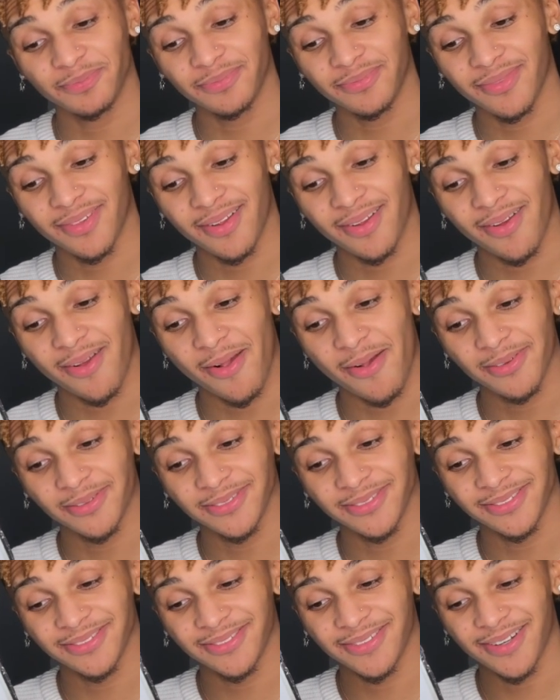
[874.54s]

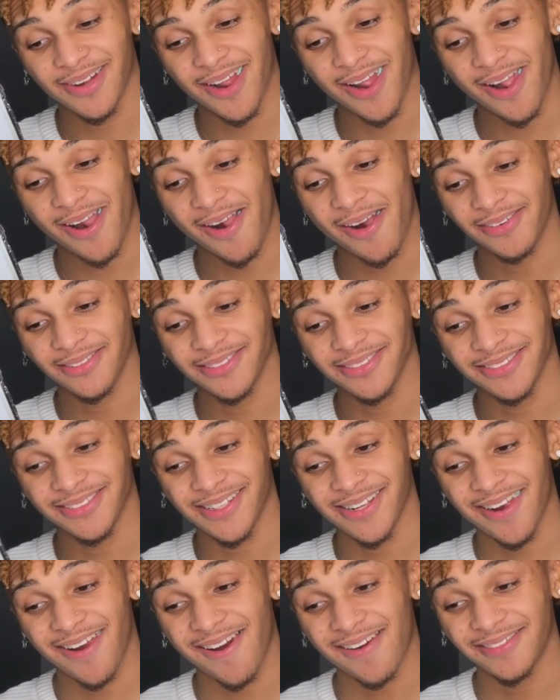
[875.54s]

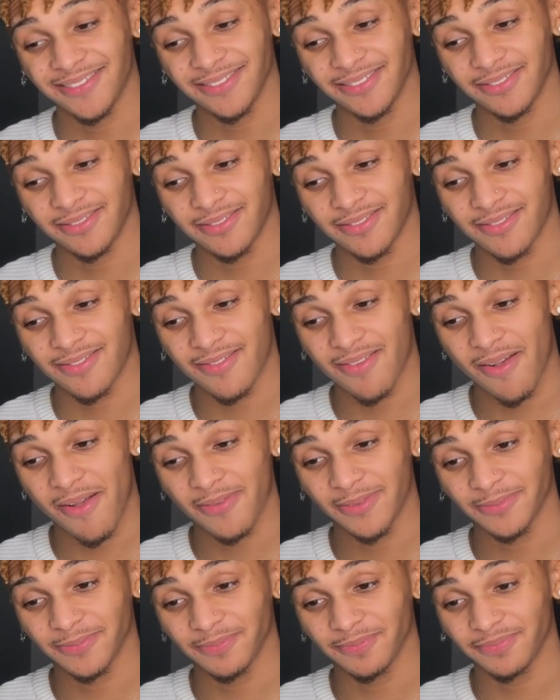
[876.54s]

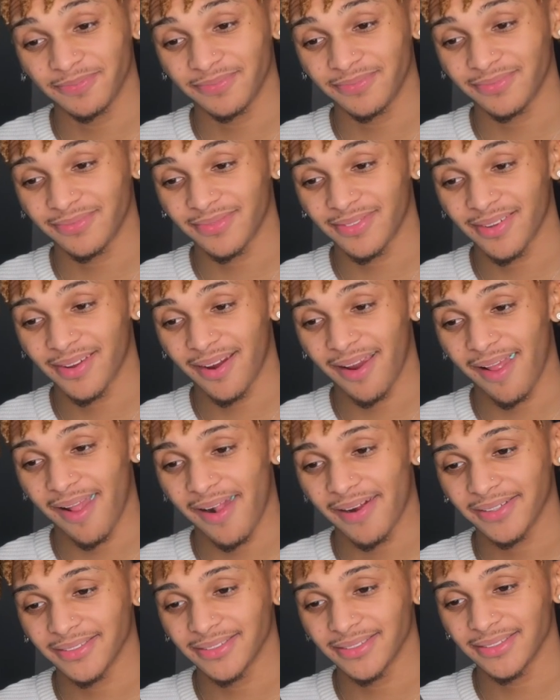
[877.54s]

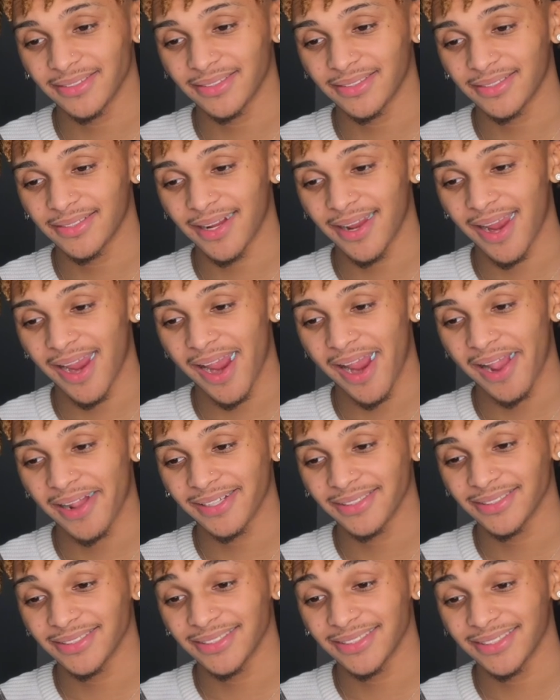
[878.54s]

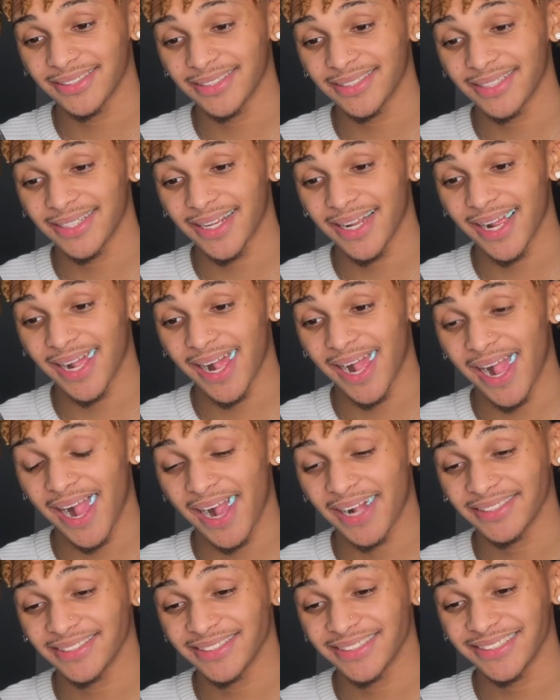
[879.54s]

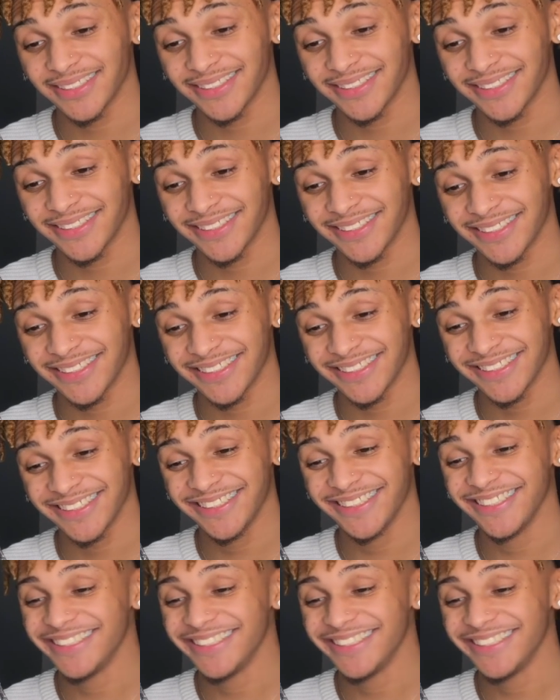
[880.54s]
(silence)